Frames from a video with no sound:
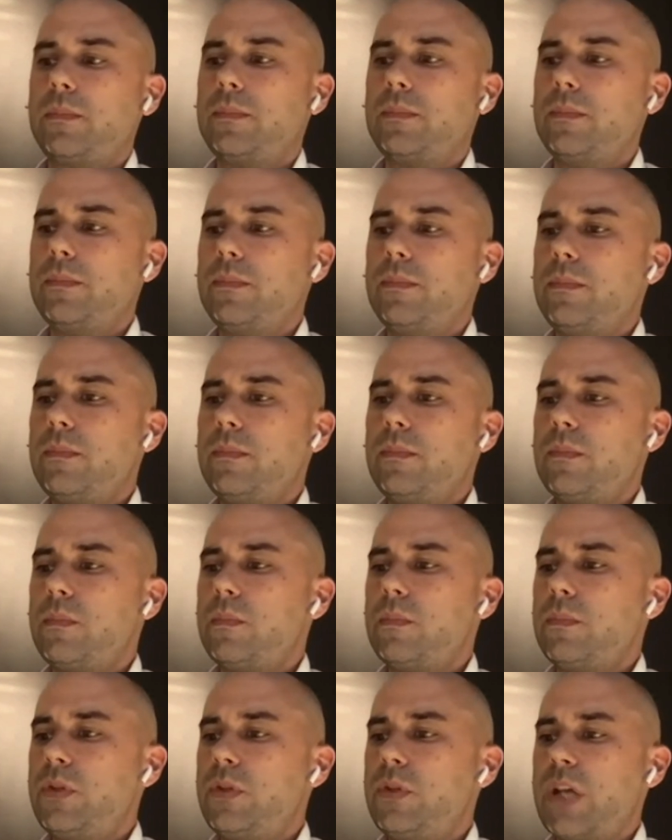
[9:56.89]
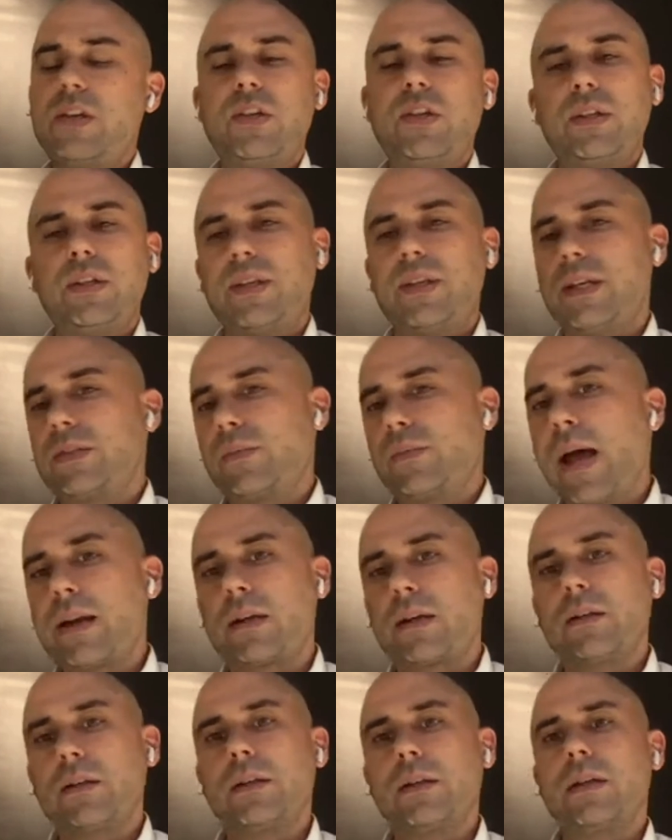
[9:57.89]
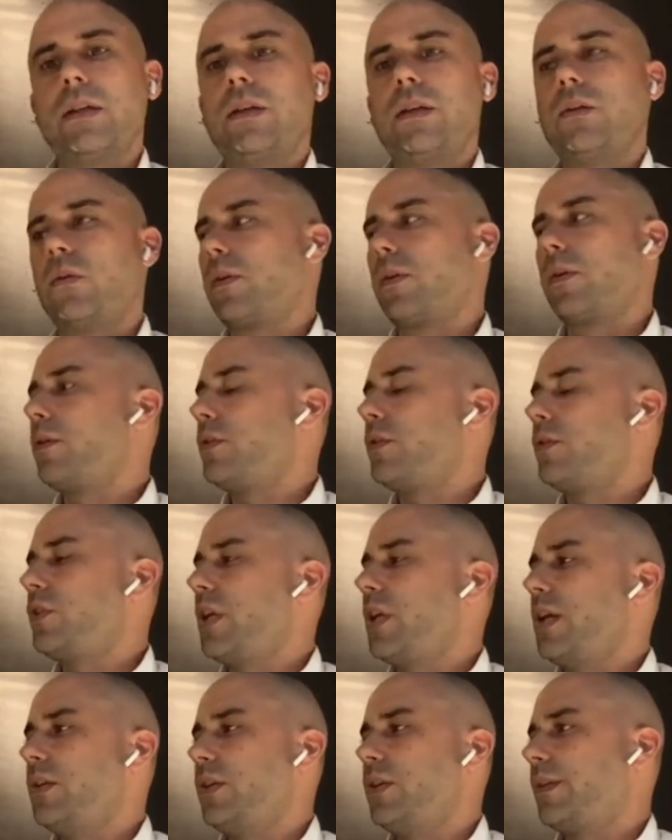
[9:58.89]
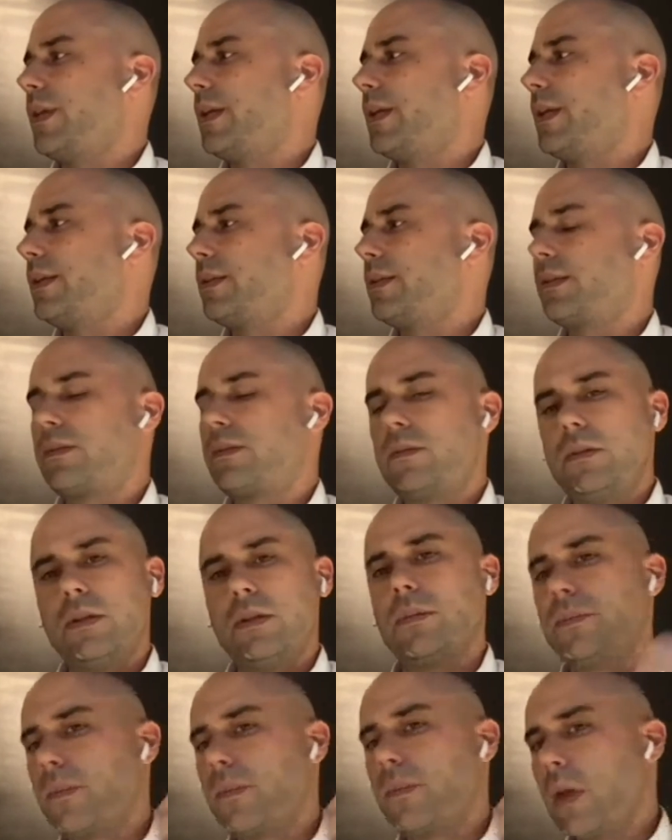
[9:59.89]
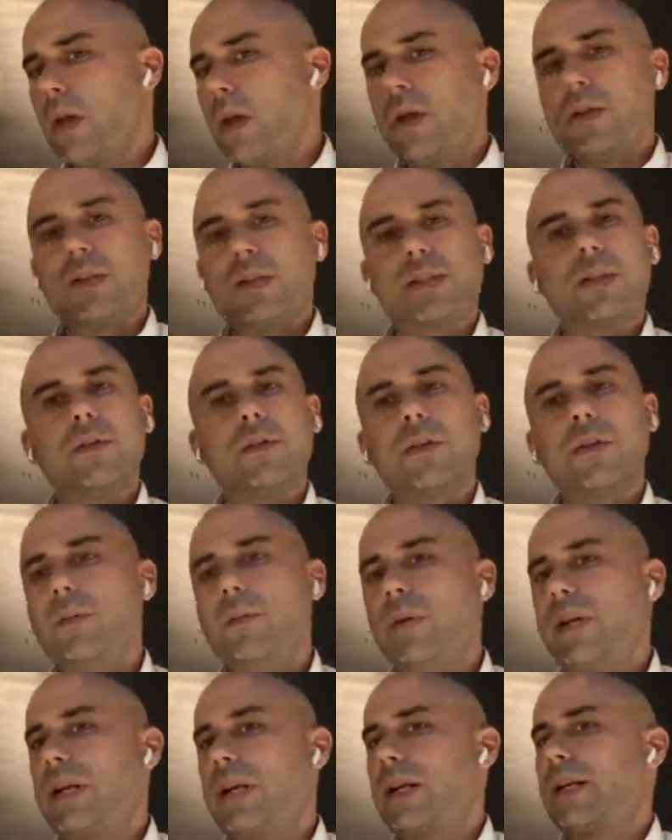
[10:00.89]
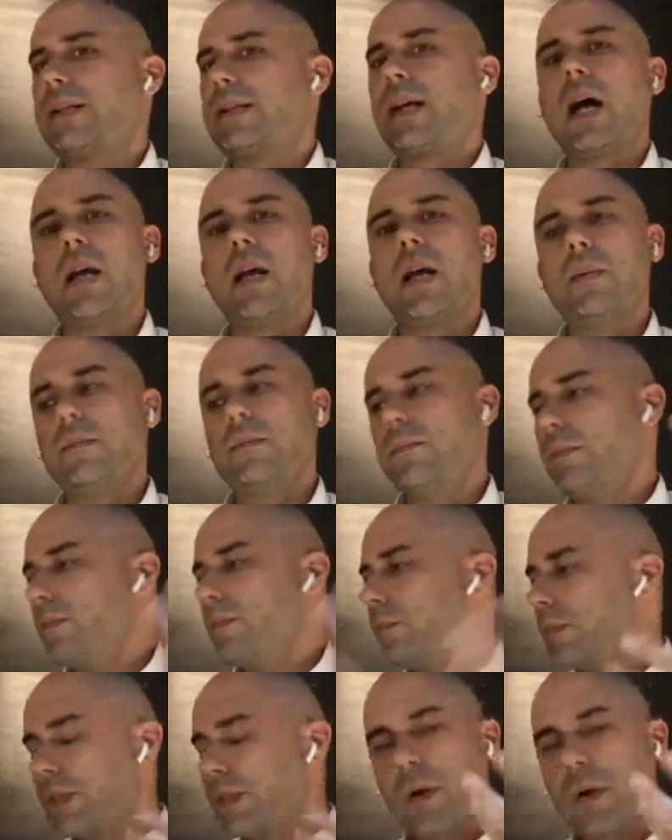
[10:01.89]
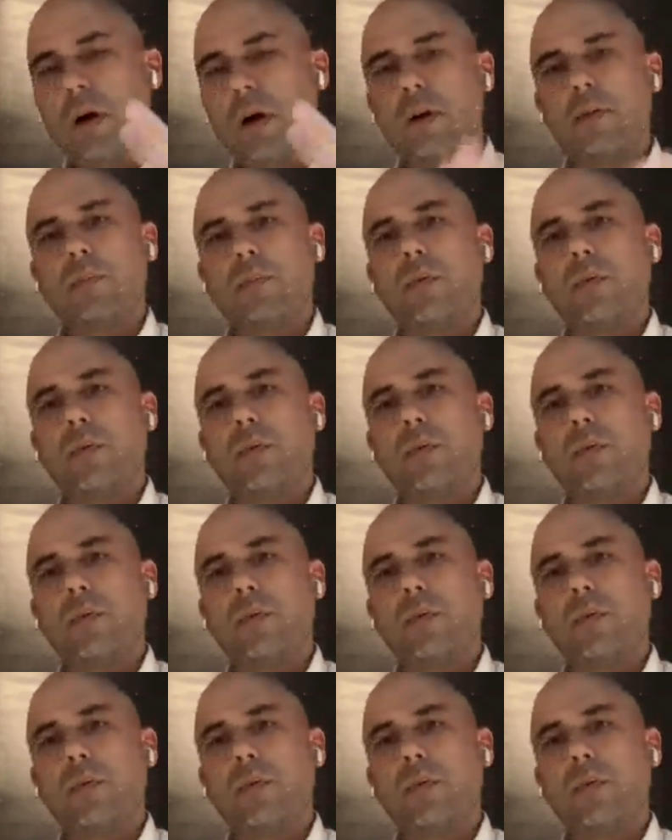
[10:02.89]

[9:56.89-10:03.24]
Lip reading: changing things radically, or they're changing things, you know, just a little bit at a time, small improvements,